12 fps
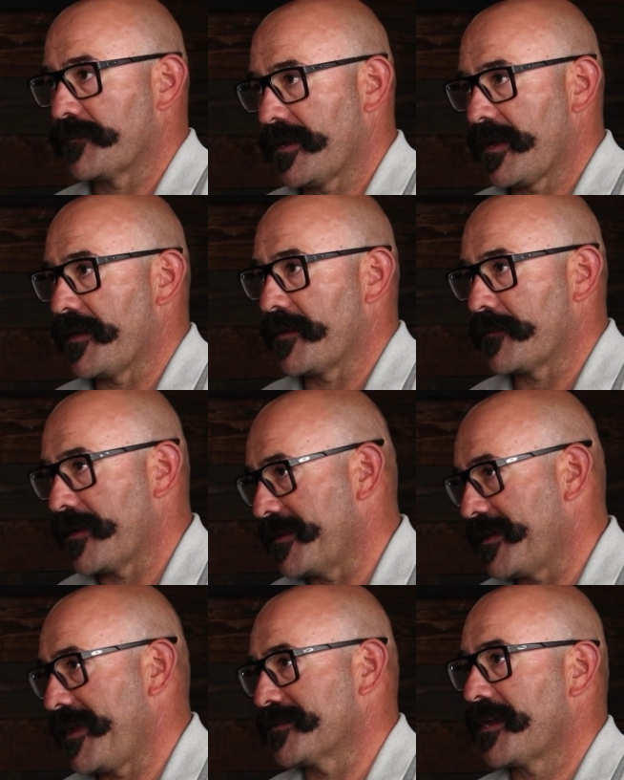we hire,
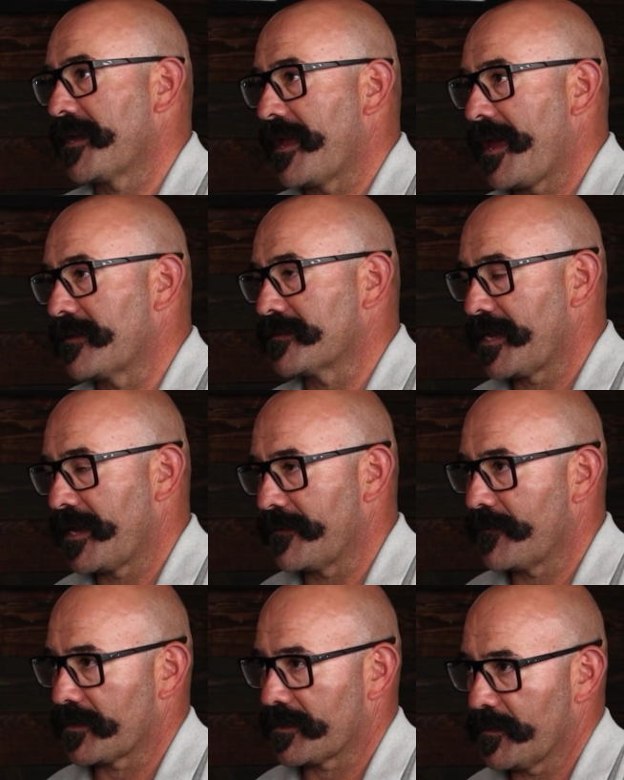right, outside of
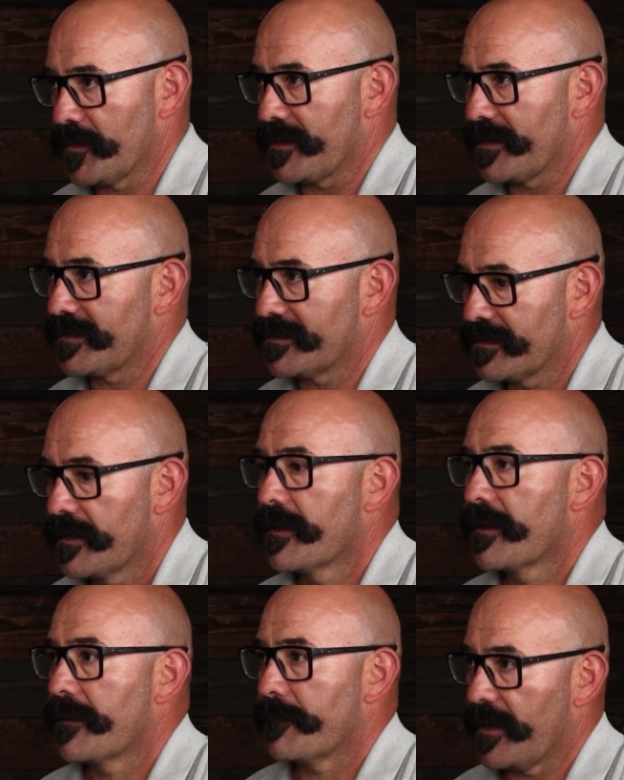our communities,
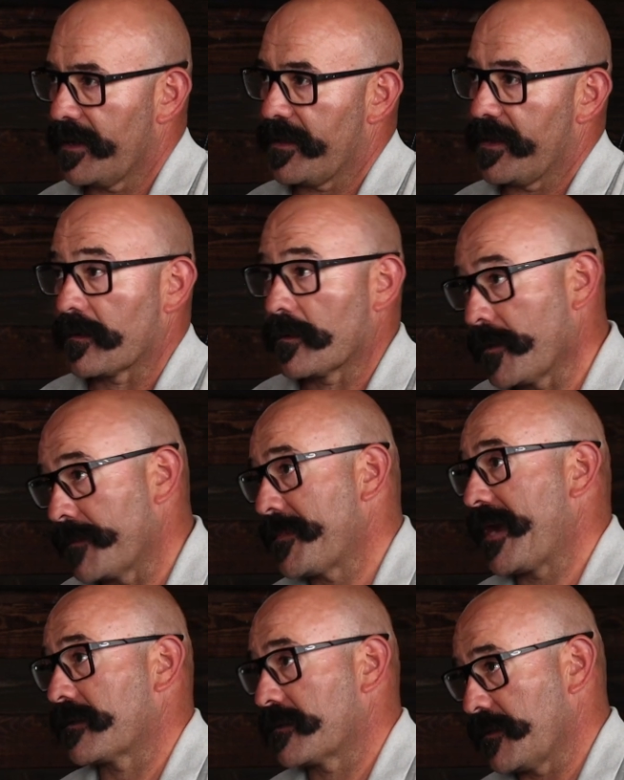but they're going
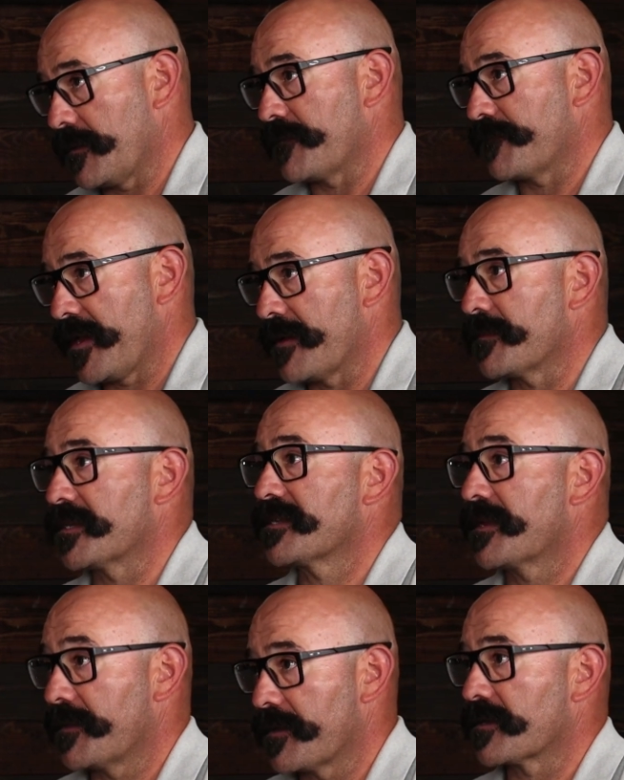back to their families
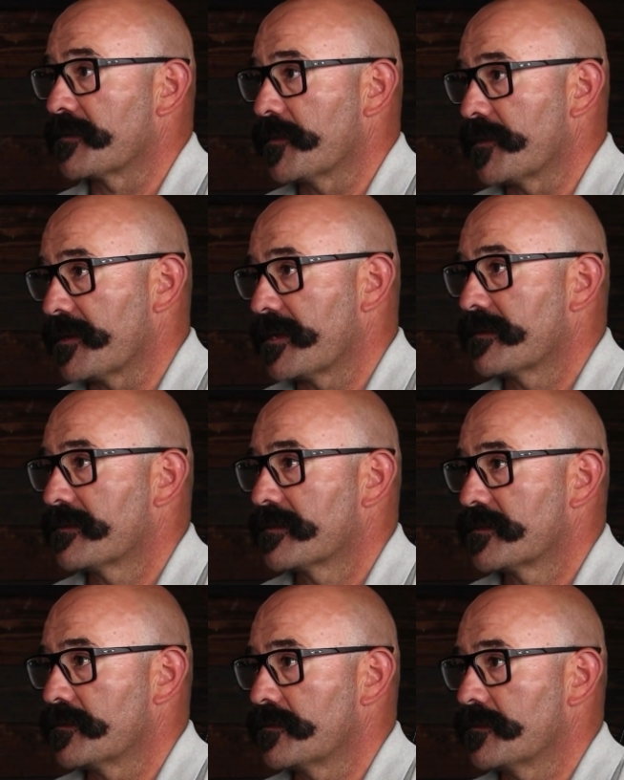and their community
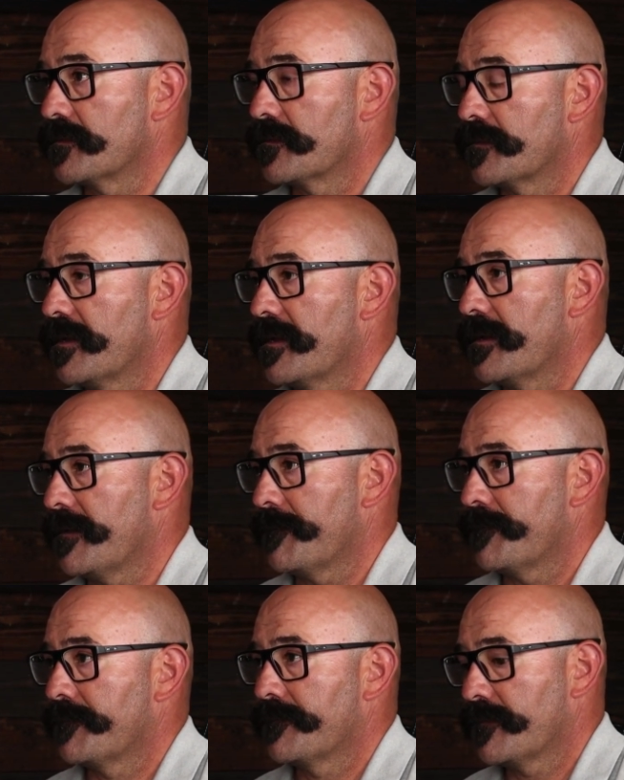to
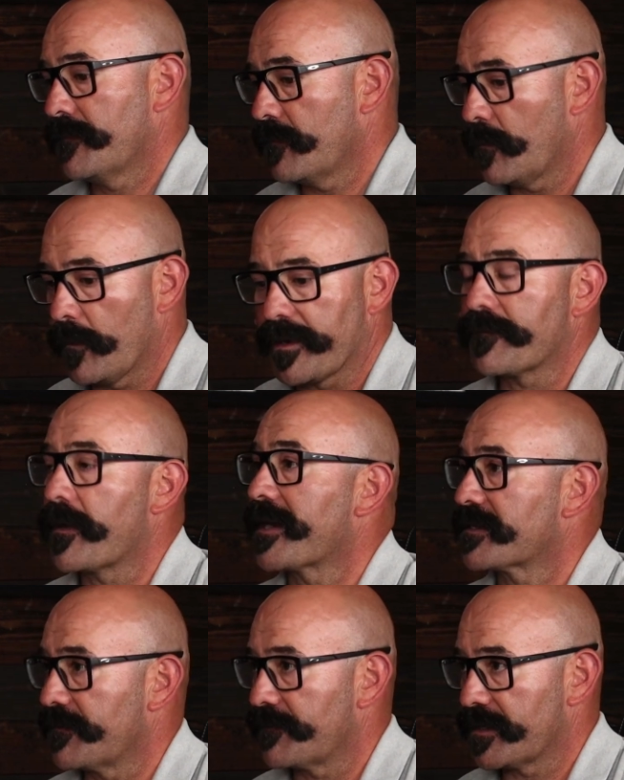whatever
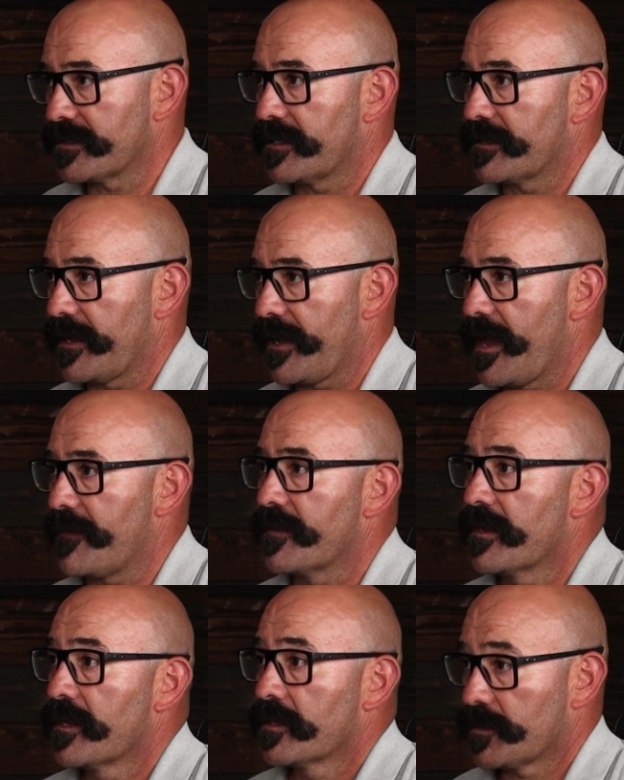activities that they have.
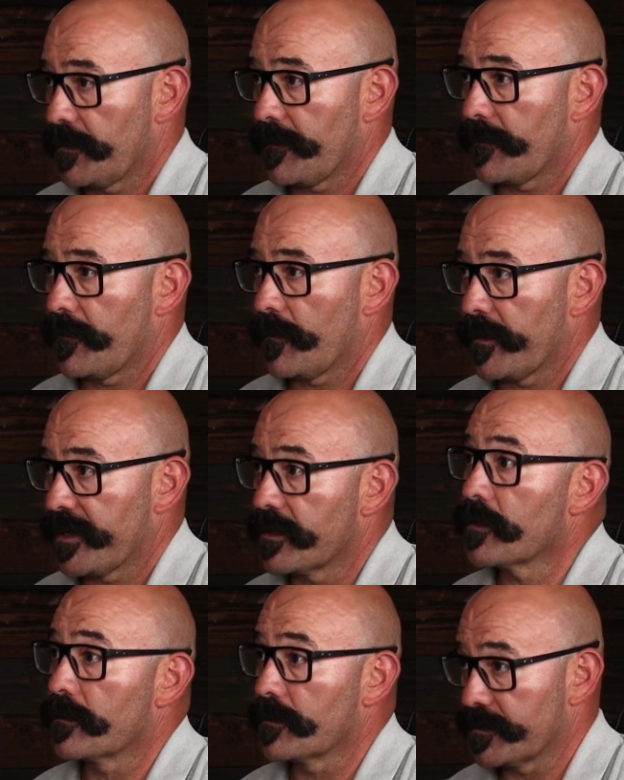So we
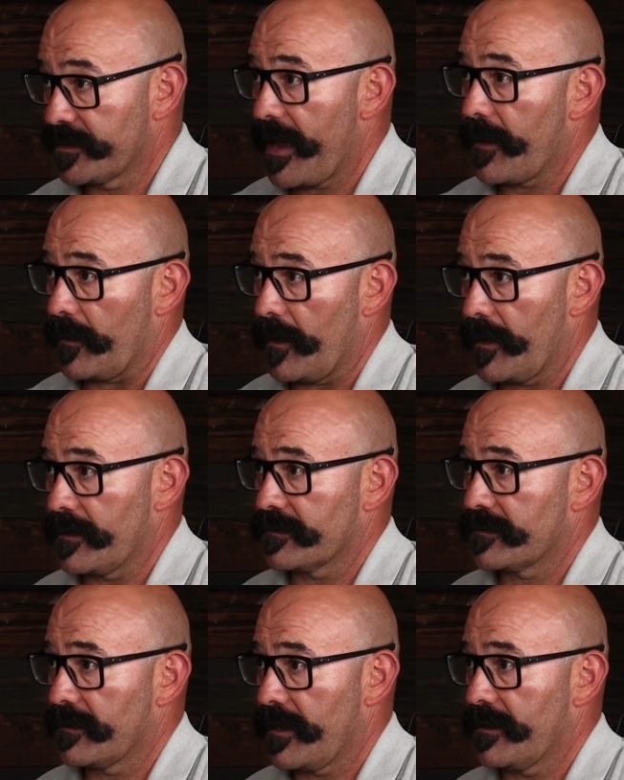do lose out
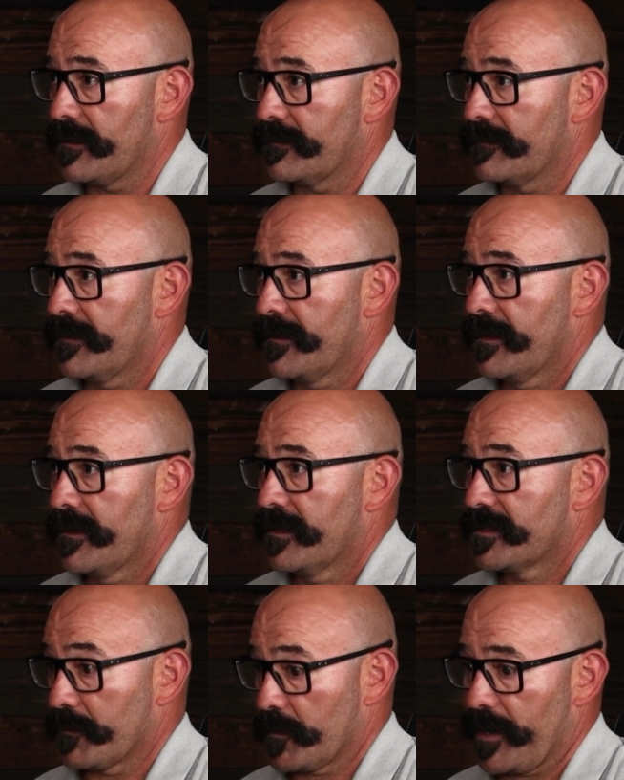on
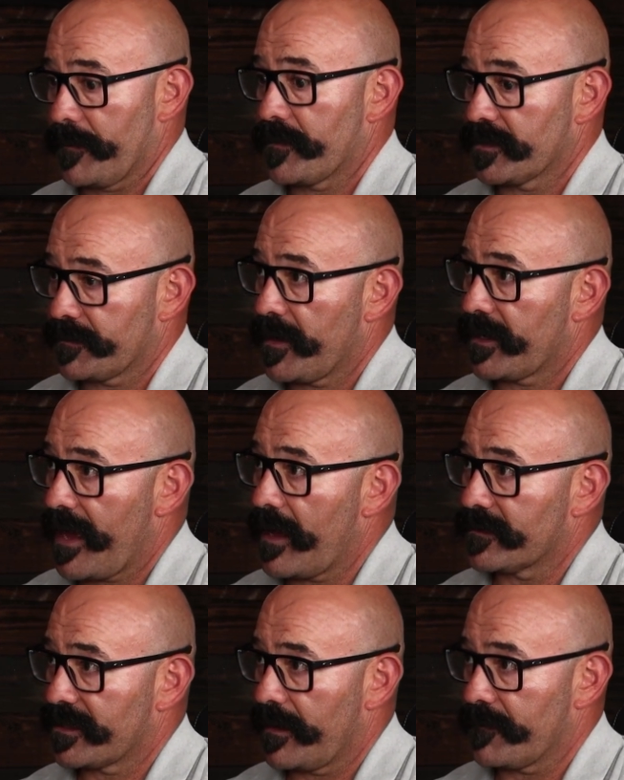some great
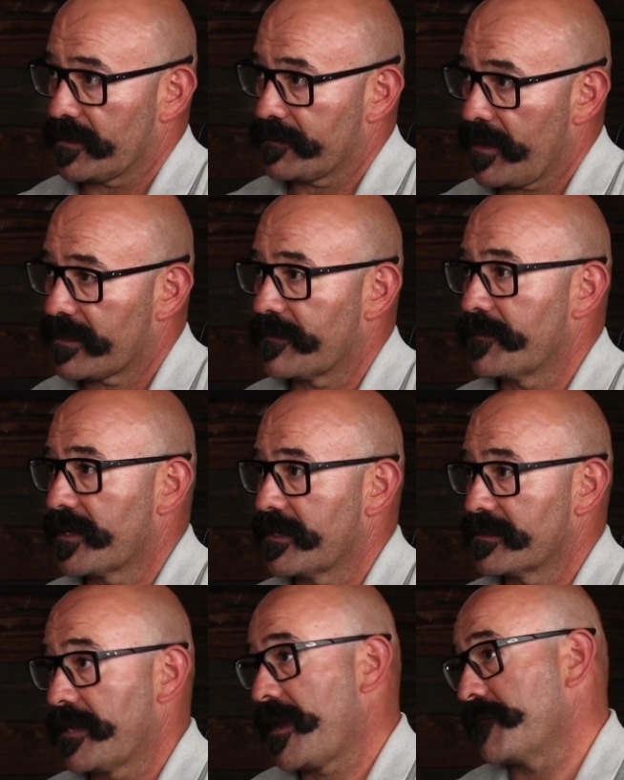outside perspective
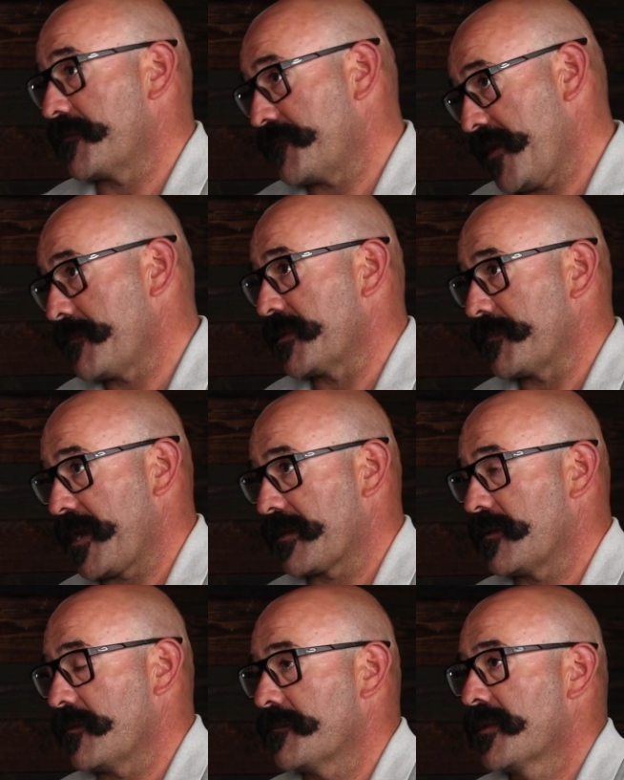because they have a family back home.